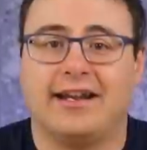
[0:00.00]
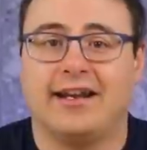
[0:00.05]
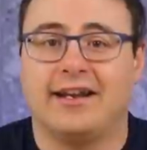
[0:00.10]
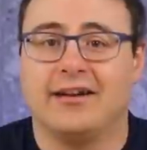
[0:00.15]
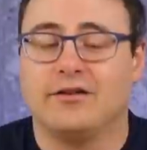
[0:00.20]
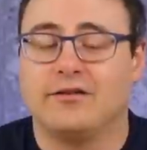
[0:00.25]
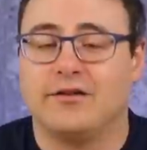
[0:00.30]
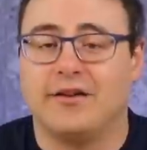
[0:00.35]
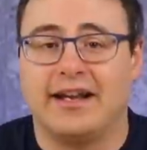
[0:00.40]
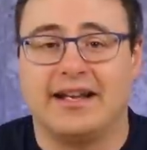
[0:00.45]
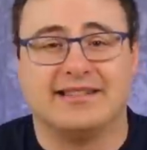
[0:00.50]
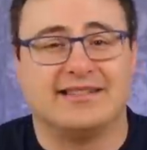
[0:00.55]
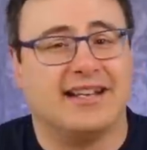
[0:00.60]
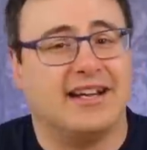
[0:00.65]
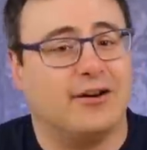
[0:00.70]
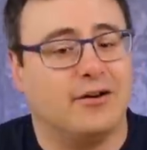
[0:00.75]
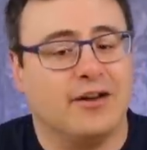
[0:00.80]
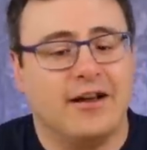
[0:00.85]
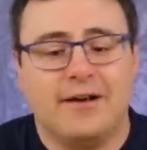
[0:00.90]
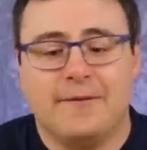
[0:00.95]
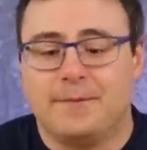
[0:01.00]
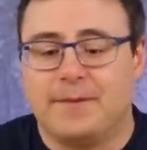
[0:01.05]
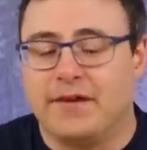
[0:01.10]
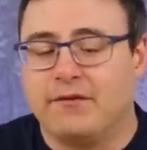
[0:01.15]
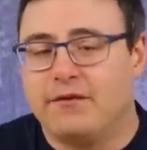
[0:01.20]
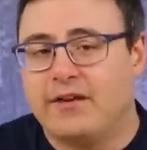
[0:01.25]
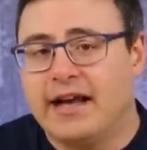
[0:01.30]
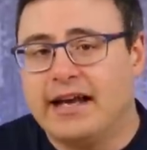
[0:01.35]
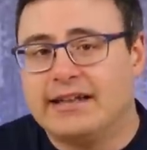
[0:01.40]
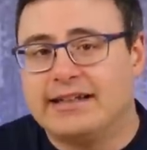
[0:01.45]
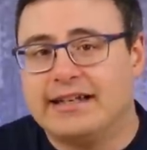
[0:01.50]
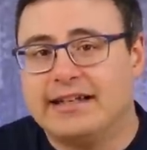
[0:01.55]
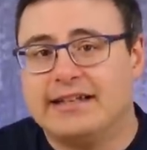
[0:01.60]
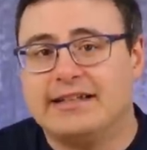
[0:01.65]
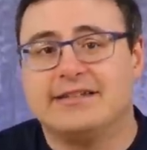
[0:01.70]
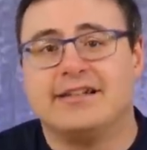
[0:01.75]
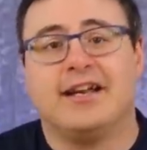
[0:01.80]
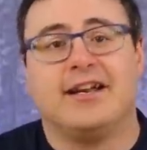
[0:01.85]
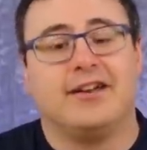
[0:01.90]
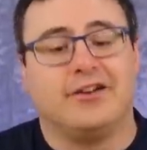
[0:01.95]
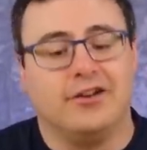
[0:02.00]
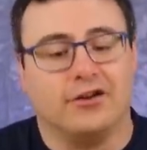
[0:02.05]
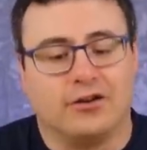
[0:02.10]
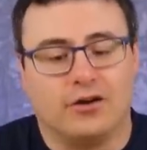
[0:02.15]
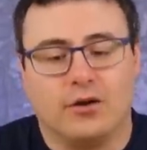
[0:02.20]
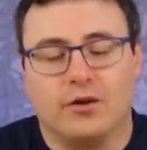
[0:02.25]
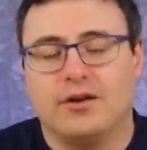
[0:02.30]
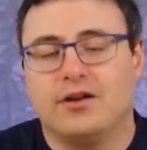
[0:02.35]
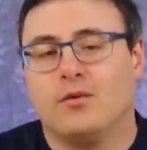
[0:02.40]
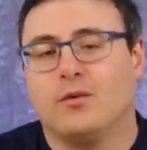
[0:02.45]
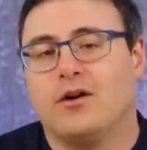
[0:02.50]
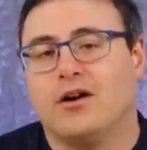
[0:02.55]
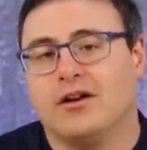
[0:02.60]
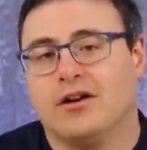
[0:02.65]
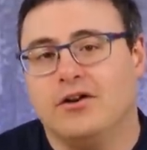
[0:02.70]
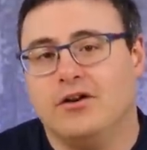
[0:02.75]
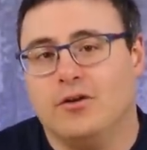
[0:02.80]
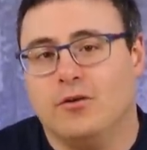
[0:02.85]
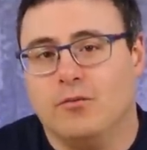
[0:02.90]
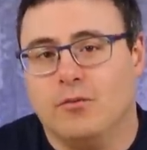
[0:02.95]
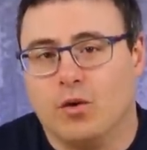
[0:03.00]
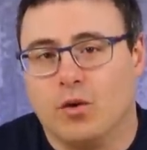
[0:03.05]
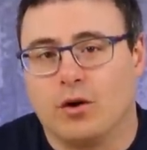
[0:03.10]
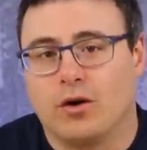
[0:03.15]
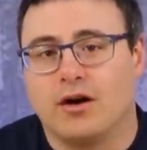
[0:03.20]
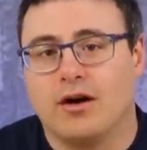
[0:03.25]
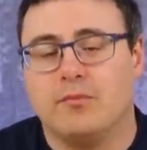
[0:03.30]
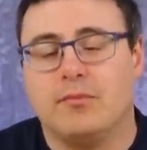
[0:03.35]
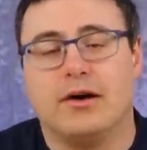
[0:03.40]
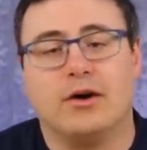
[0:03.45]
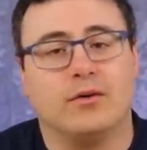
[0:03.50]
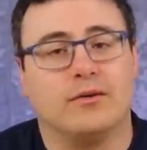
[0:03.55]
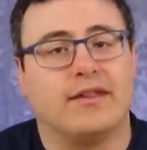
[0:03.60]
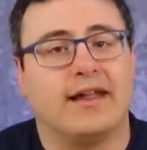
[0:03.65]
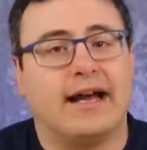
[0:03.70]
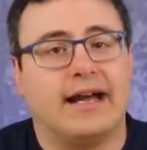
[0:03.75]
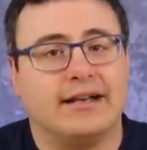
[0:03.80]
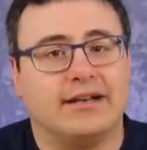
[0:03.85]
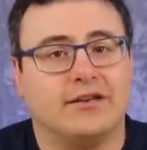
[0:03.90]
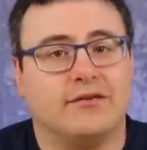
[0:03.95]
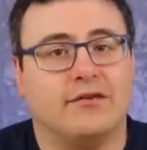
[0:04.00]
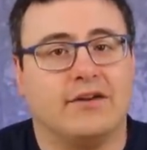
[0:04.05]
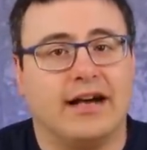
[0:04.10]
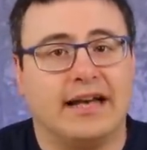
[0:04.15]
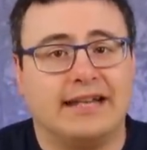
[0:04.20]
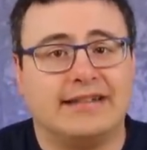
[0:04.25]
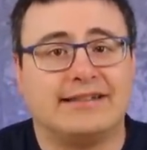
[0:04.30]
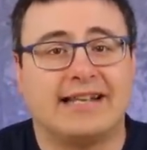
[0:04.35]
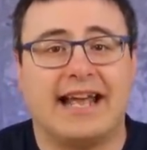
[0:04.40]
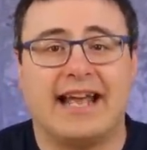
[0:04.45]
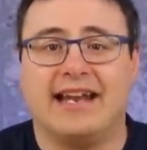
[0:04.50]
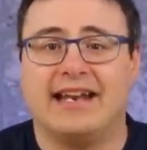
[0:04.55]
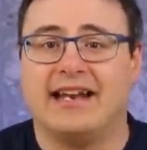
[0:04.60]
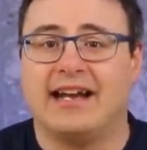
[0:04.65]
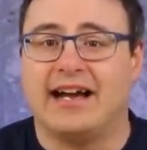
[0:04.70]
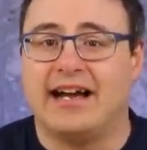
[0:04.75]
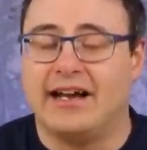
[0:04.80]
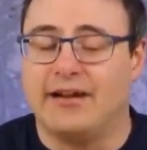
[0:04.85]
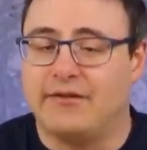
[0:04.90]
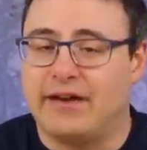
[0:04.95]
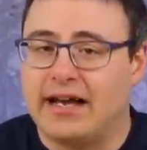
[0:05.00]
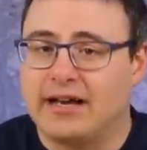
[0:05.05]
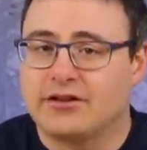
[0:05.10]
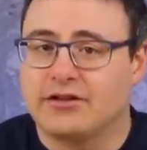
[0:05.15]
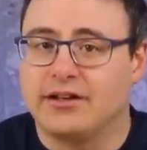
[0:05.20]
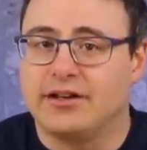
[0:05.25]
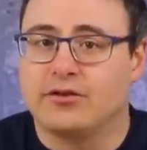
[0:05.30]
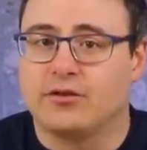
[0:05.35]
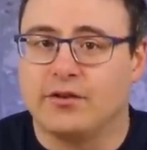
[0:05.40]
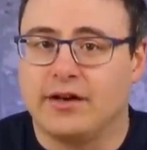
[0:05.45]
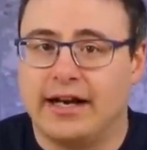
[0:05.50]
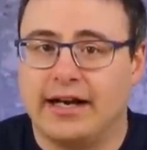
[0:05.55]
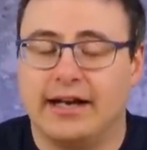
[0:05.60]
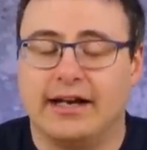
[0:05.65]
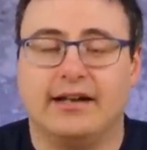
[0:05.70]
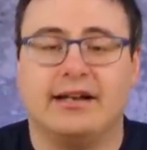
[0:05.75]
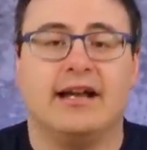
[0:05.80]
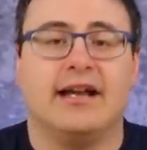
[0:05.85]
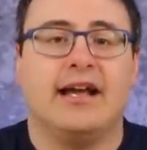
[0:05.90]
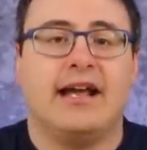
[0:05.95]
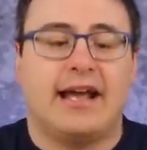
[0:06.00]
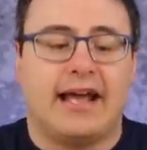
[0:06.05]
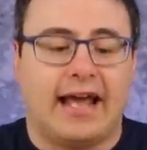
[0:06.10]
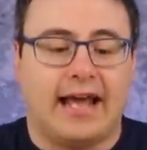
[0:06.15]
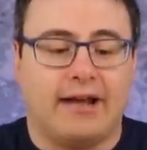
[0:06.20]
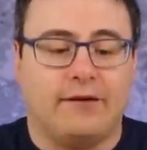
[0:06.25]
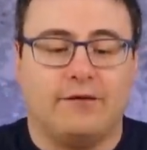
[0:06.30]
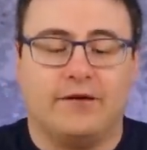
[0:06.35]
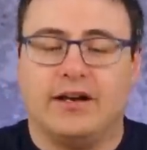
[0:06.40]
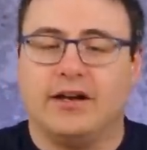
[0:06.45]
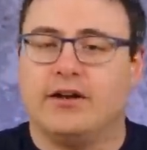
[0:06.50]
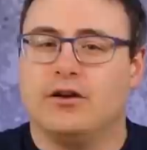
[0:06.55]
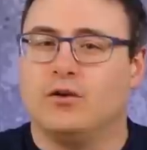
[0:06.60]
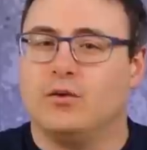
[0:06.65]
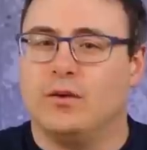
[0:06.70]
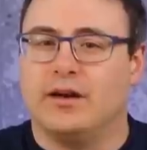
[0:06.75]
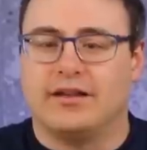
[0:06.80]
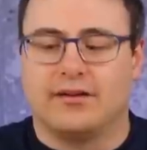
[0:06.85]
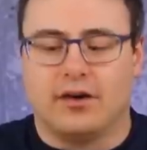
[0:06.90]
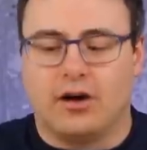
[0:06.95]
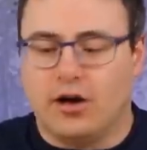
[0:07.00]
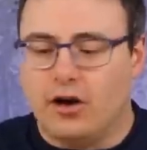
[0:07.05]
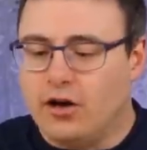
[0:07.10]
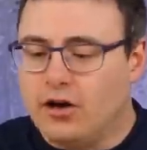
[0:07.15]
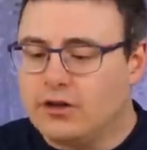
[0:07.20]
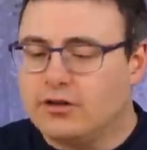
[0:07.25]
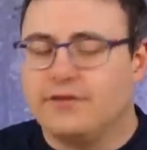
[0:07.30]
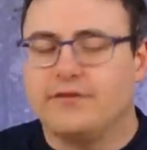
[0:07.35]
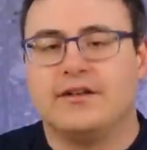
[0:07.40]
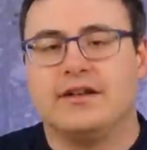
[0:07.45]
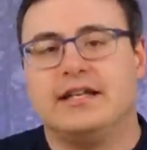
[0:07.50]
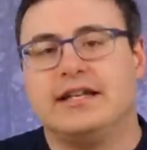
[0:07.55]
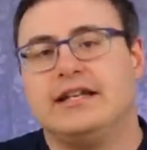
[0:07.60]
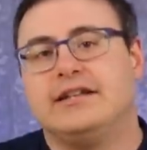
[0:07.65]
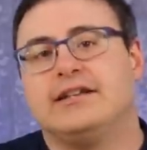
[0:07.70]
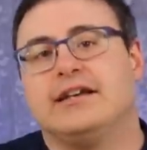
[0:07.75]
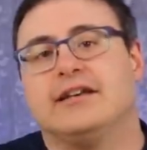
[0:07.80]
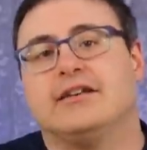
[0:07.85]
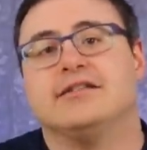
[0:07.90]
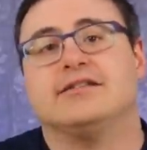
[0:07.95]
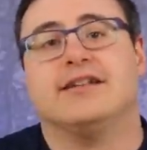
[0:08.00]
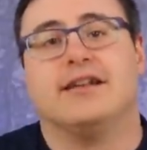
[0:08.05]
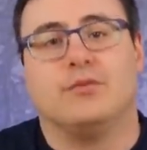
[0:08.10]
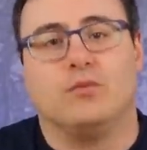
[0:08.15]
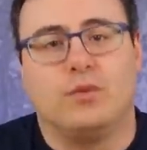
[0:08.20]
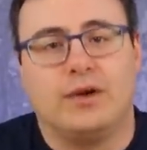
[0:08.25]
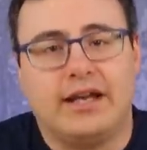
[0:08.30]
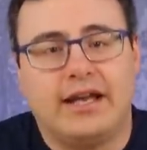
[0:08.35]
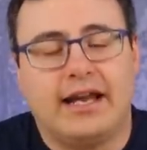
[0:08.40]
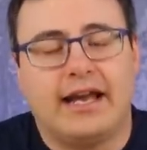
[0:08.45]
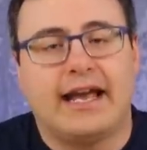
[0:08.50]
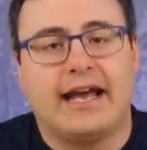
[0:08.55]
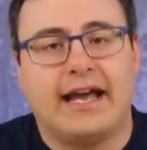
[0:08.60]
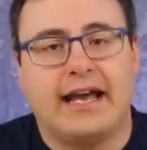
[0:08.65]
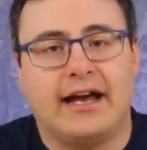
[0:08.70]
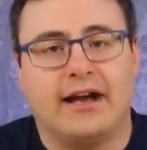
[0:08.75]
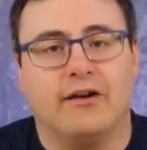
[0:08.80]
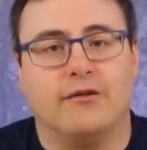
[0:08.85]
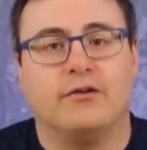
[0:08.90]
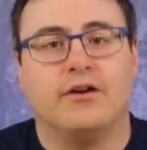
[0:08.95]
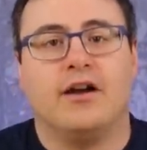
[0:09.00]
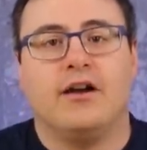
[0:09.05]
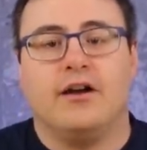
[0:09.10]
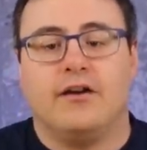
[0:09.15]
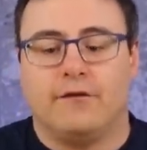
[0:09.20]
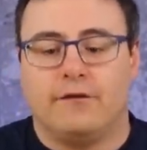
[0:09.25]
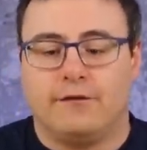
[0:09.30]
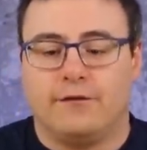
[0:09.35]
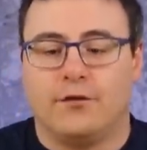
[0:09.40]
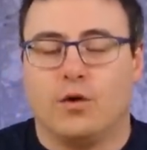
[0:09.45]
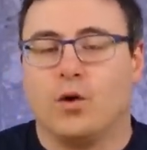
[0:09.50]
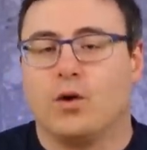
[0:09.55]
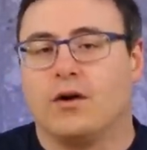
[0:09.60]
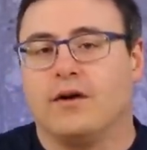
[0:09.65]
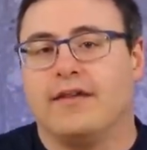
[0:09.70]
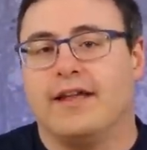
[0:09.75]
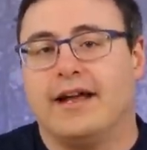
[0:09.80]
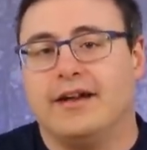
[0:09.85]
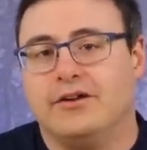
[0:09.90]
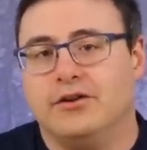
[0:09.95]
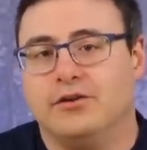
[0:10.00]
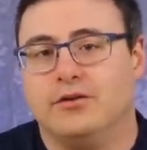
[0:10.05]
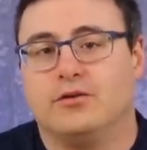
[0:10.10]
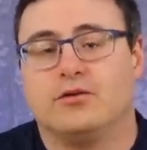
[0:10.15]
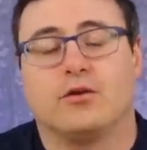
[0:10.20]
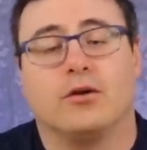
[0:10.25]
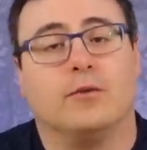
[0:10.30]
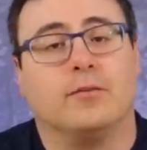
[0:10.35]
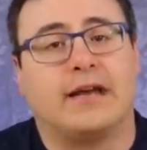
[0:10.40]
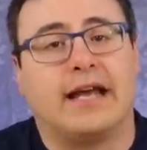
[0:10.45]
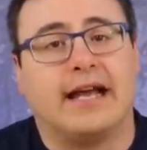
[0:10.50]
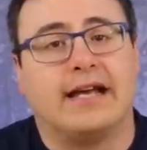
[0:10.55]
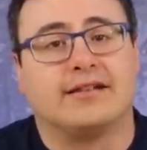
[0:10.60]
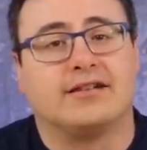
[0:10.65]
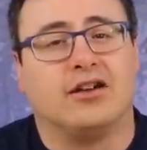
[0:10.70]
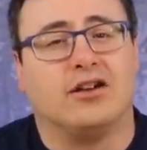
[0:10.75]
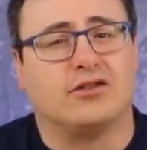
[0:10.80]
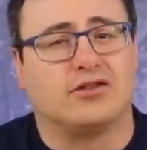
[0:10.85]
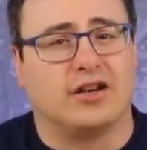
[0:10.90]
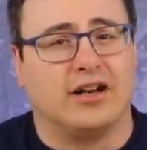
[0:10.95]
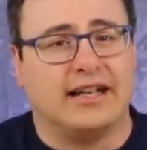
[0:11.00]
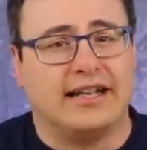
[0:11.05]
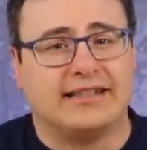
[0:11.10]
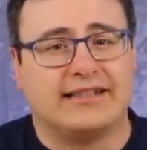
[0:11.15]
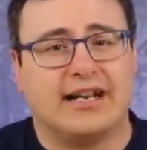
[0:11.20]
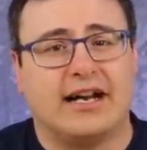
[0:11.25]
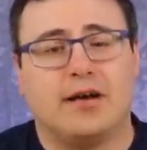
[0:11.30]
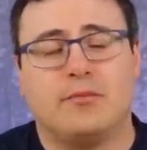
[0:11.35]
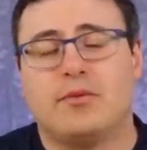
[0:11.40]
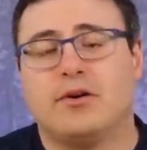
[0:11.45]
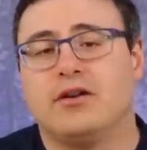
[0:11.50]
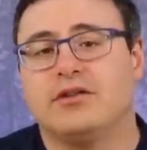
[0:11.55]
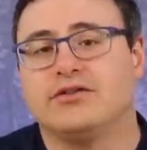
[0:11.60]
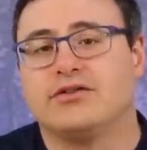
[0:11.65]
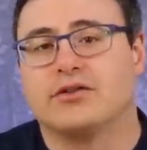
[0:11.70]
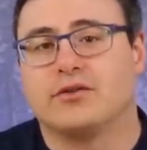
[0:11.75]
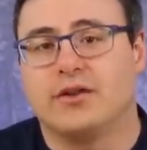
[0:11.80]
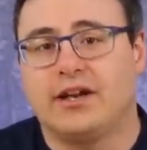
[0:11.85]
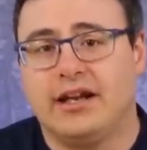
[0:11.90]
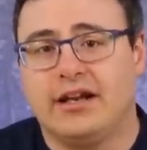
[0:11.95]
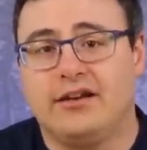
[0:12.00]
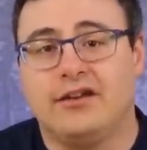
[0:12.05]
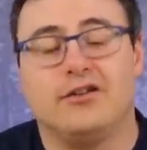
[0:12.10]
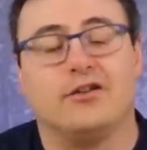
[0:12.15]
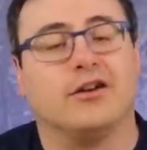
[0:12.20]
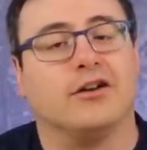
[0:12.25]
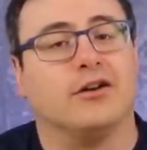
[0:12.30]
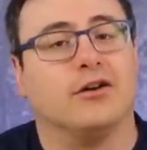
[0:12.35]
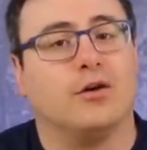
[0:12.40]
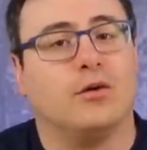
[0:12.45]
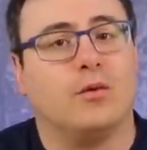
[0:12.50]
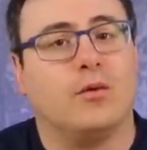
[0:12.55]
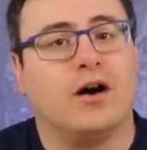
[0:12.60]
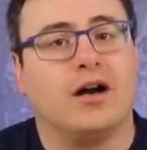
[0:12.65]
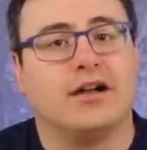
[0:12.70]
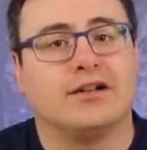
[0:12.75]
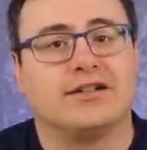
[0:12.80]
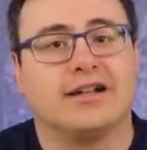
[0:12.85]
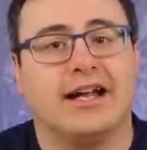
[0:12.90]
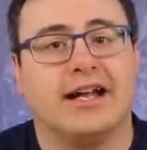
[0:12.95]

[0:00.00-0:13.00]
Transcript: interface. Now, the fact is, you're going to want to know more about that device, and I have actually created a video with all of the details that we have for that new Chromecast Ultra. It's up on screen. You can go watch